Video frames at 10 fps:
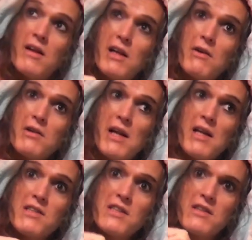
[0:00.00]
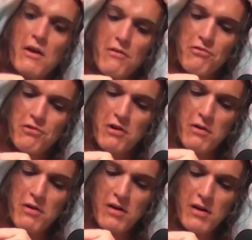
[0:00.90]
Little Dennis is going through.
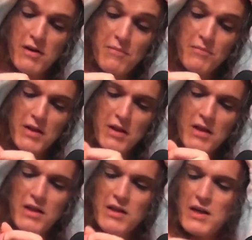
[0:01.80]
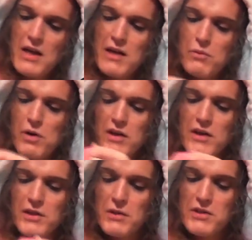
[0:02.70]
And what I'm going
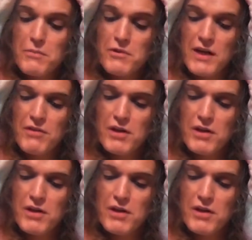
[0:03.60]
to do is I'm going